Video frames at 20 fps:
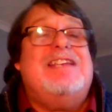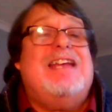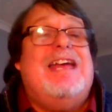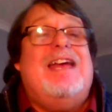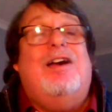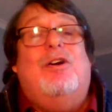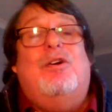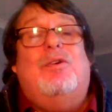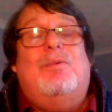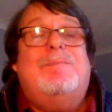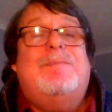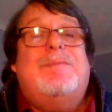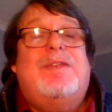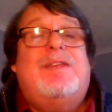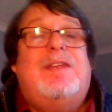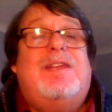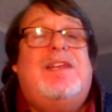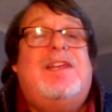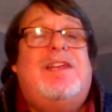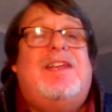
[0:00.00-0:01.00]
how
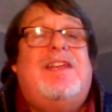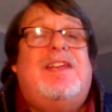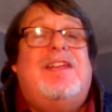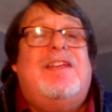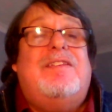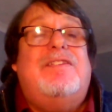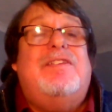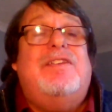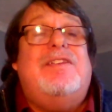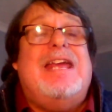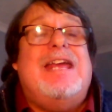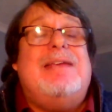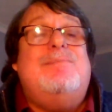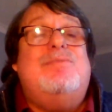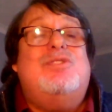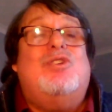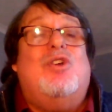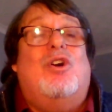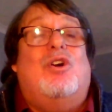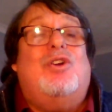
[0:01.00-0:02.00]
the
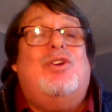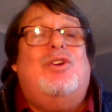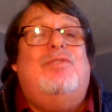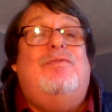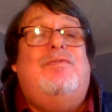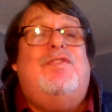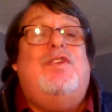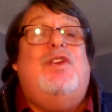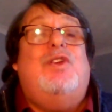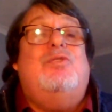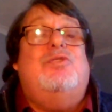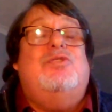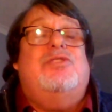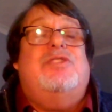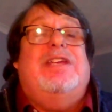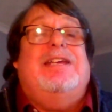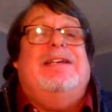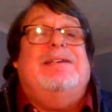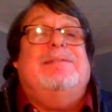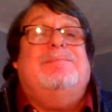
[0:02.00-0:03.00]
names got
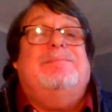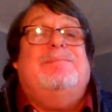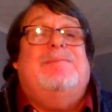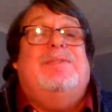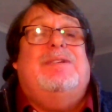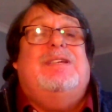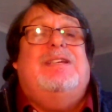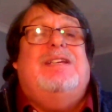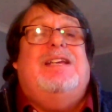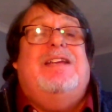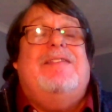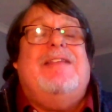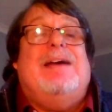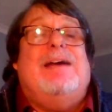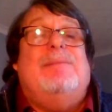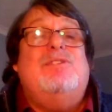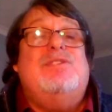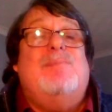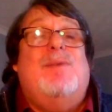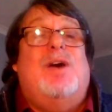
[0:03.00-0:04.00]
confused there.
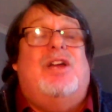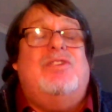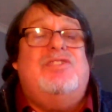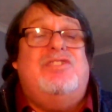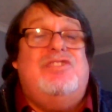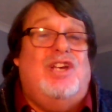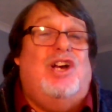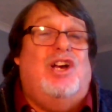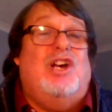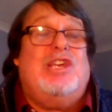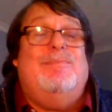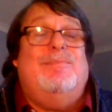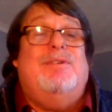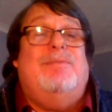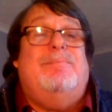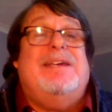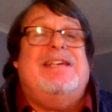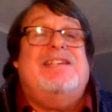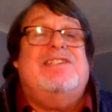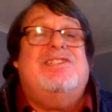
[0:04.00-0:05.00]
That was Martin's
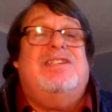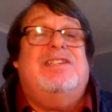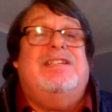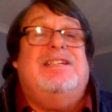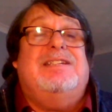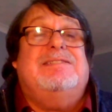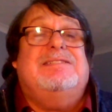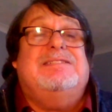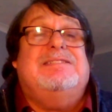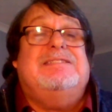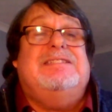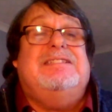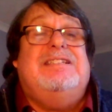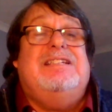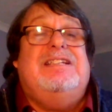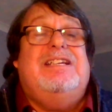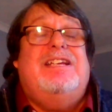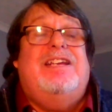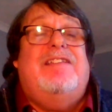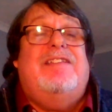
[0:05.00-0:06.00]
argument, basically,
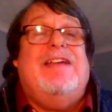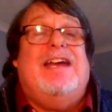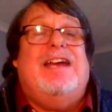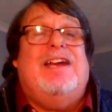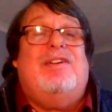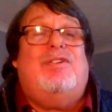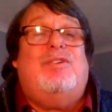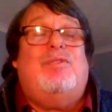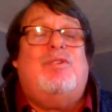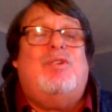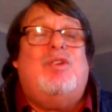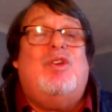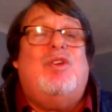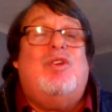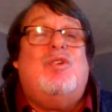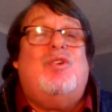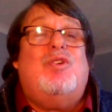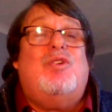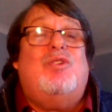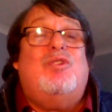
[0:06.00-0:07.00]
that
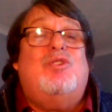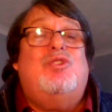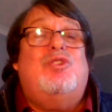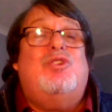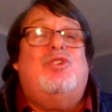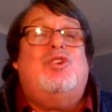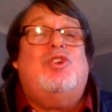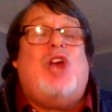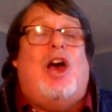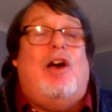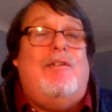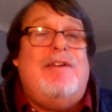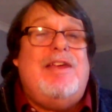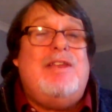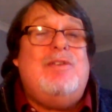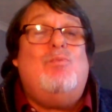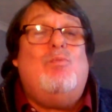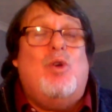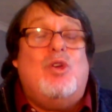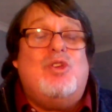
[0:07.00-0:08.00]

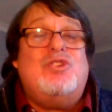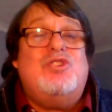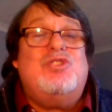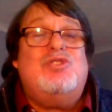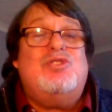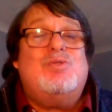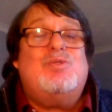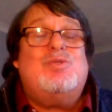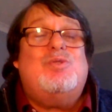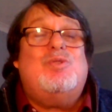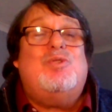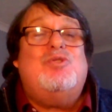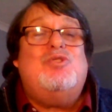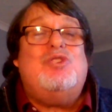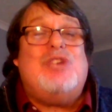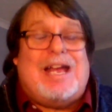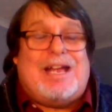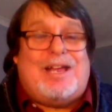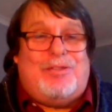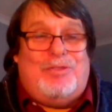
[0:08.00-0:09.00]
Cohen was
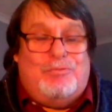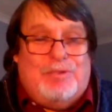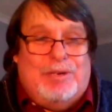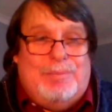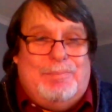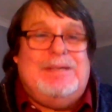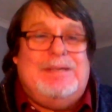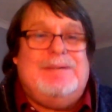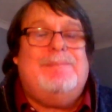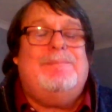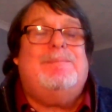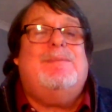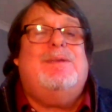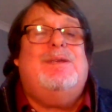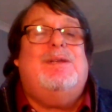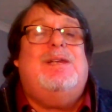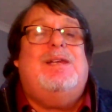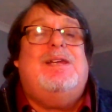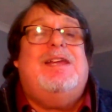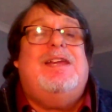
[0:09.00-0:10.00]
Jack the Ripper,
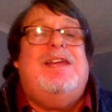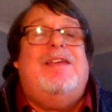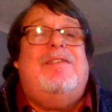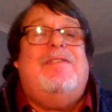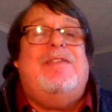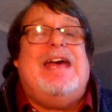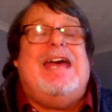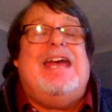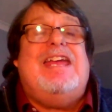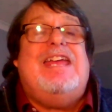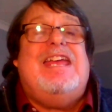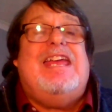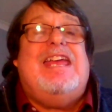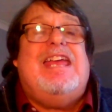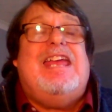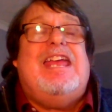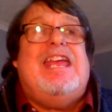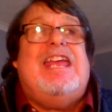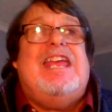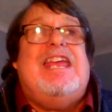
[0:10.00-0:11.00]
that
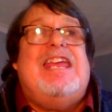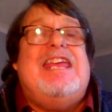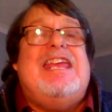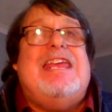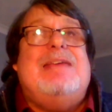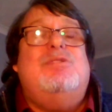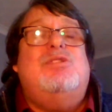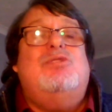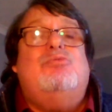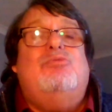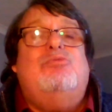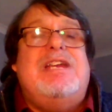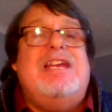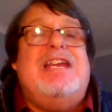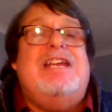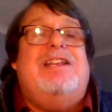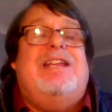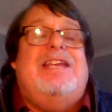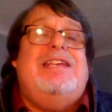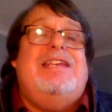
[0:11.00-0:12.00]
he was
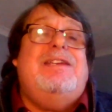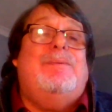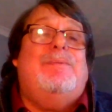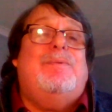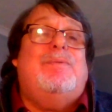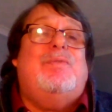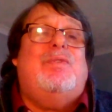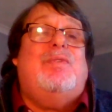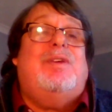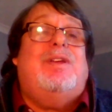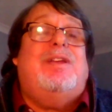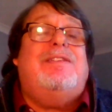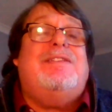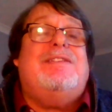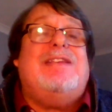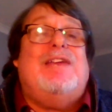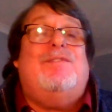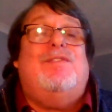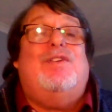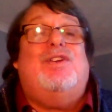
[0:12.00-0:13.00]
really
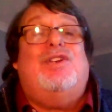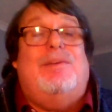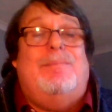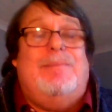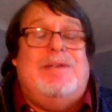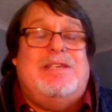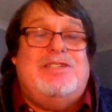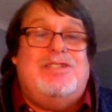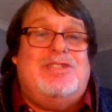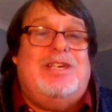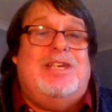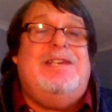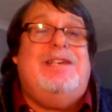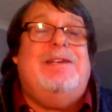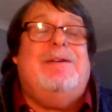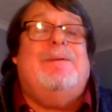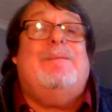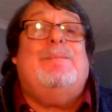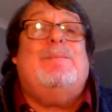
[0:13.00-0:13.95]
Nathan Kaminsky,